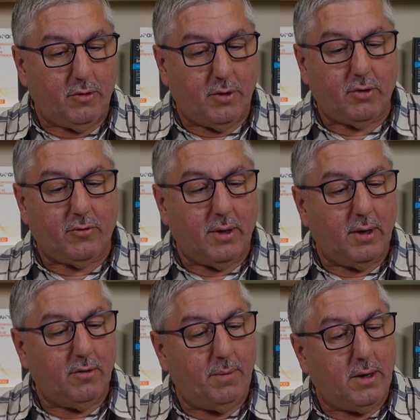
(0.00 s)
what's interesting
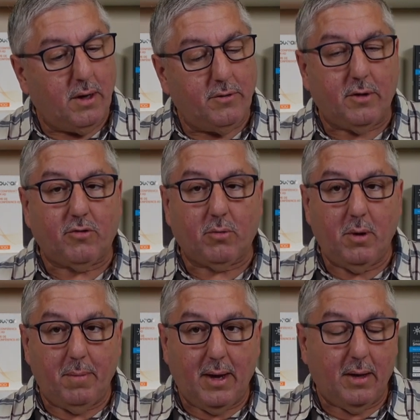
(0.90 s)
is because it's
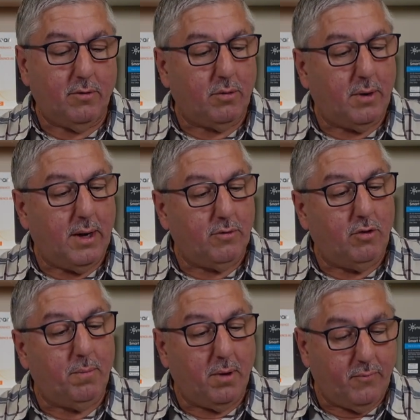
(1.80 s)
3 bands, so it has
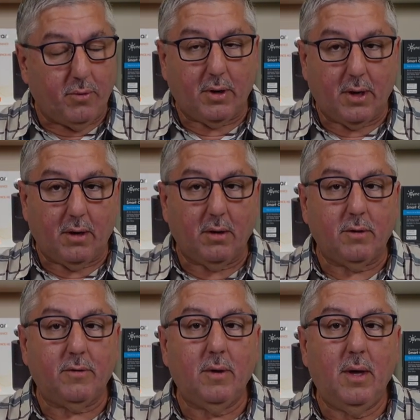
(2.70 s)
2.4
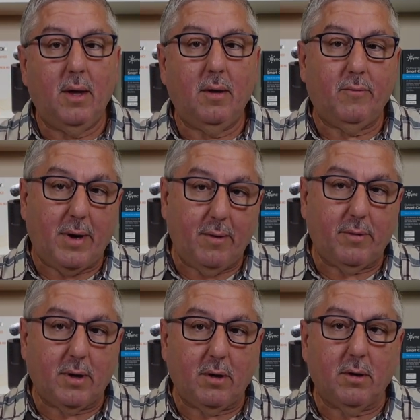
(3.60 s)
gigahertz, 5
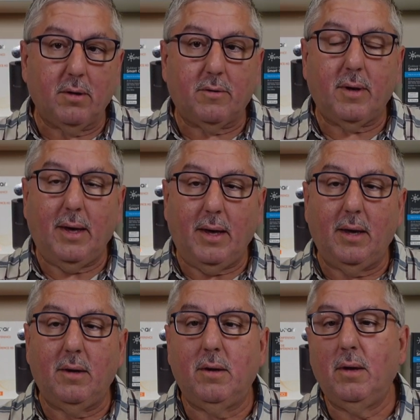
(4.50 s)
gigahertz,
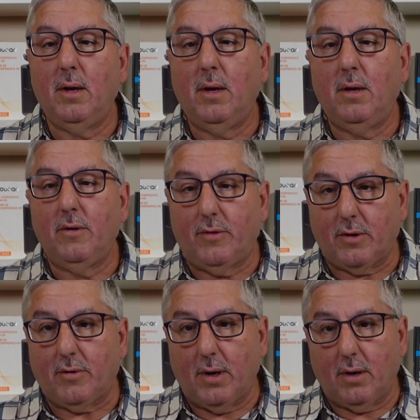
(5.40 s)
and
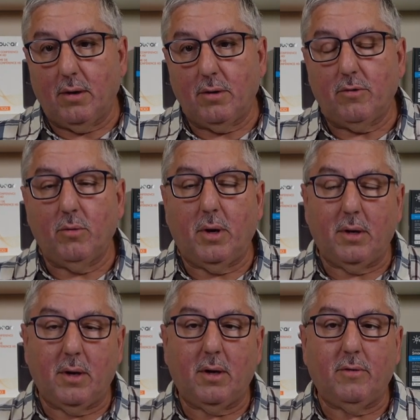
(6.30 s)
6 gigahertz. What it
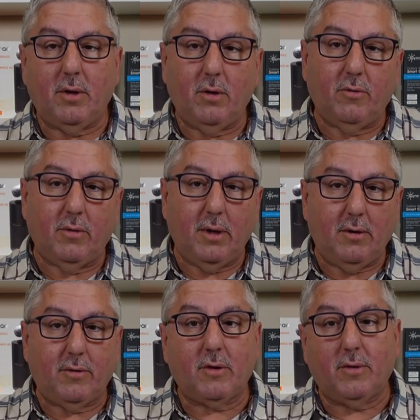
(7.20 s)
does, it uses the
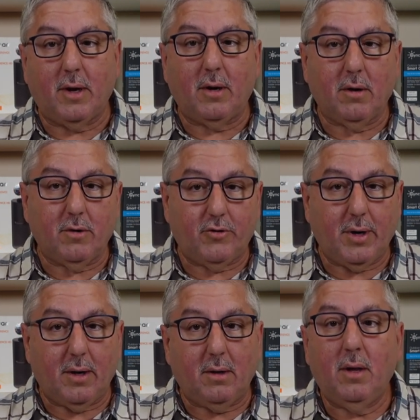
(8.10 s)
6 gigahertz
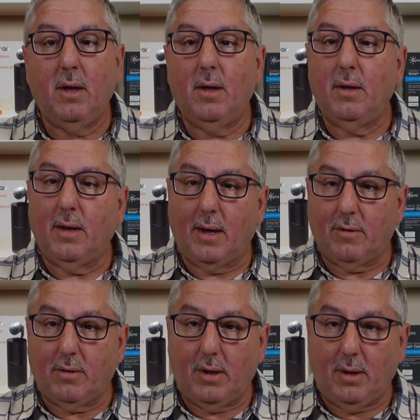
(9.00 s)
channel
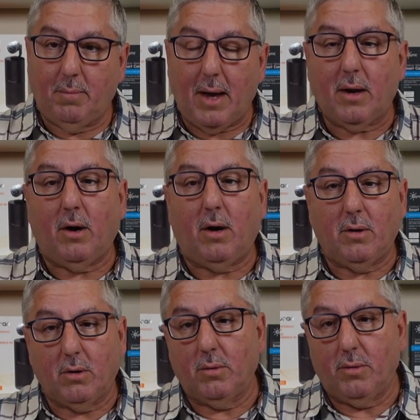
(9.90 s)
as the backhaul,
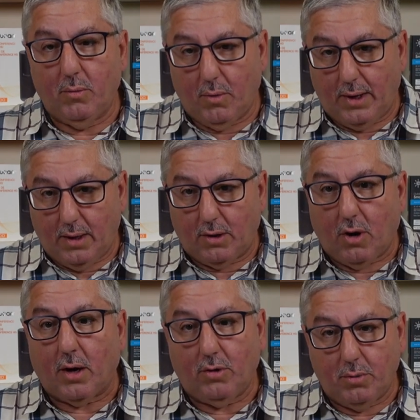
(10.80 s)
or the way they
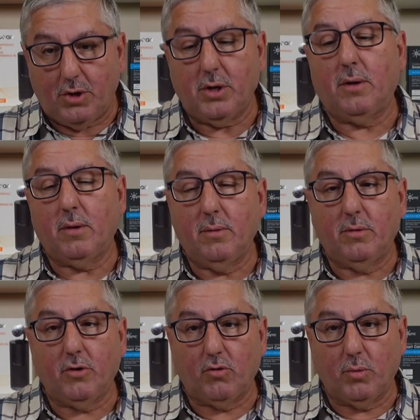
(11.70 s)
talk to each other,
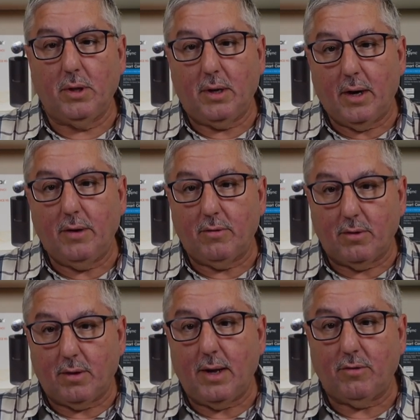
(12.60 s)
which is really nice because
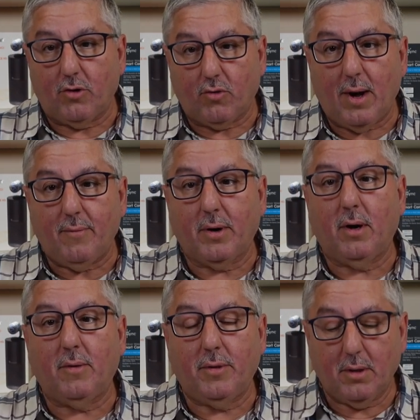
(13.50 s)
it takes the traffic
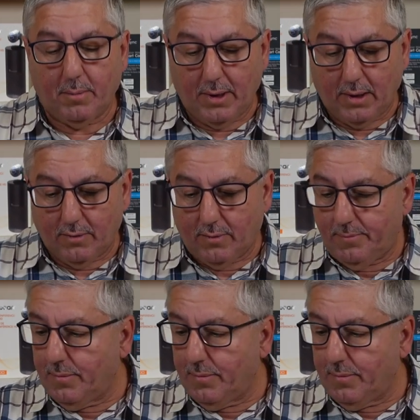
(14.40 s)
off the other bands.